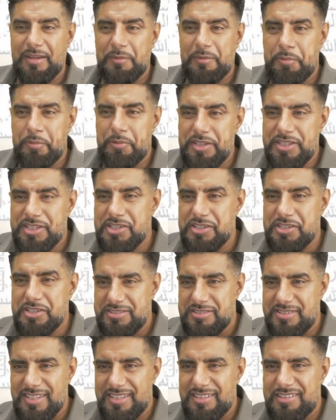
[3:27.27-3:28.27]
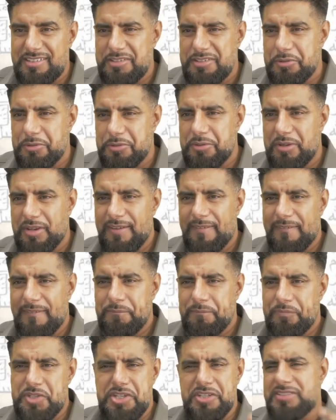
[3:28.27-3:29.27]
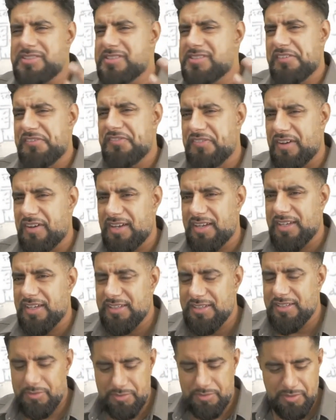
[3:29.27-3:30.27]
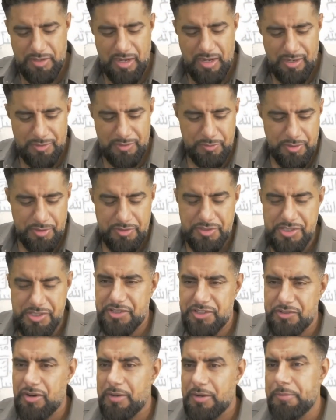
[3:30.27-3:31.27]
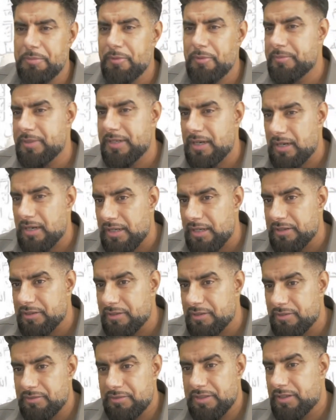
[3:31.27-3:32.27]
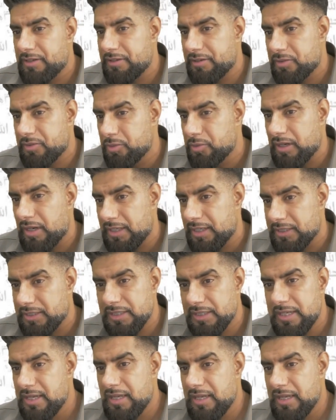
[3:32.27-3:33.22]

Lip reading: preachers did to justify Harun al-Rashid, try and put him in a light or in a good light.